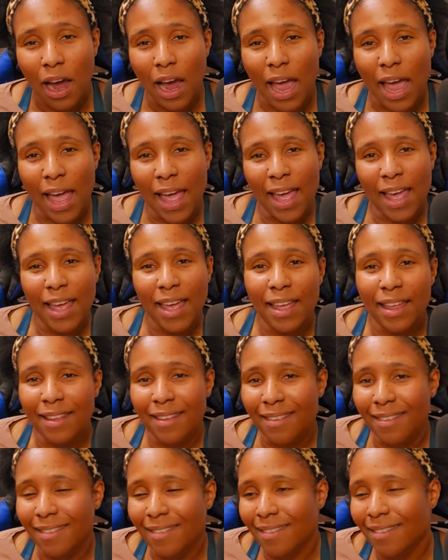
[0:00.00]

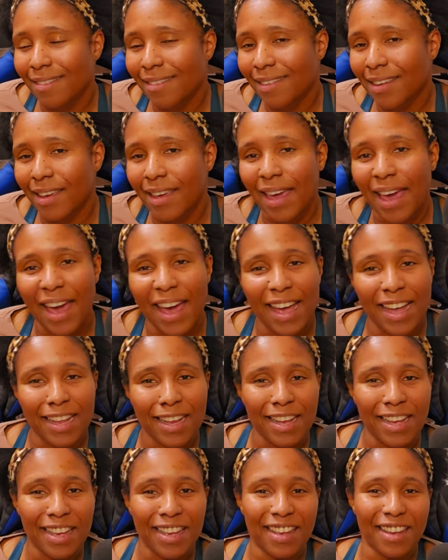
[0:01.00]
And
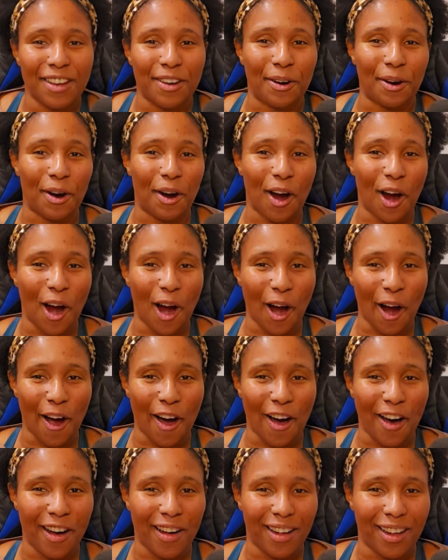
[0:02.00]
Katie,
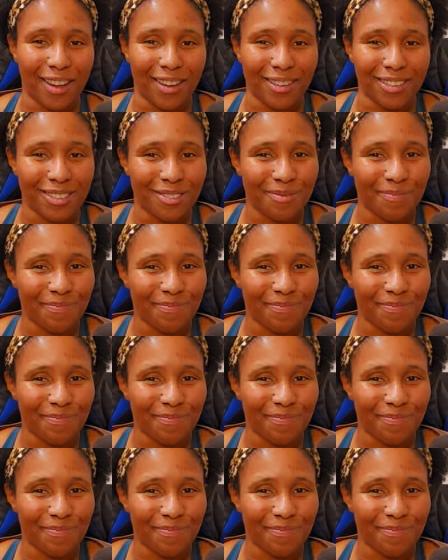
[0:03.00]
girl,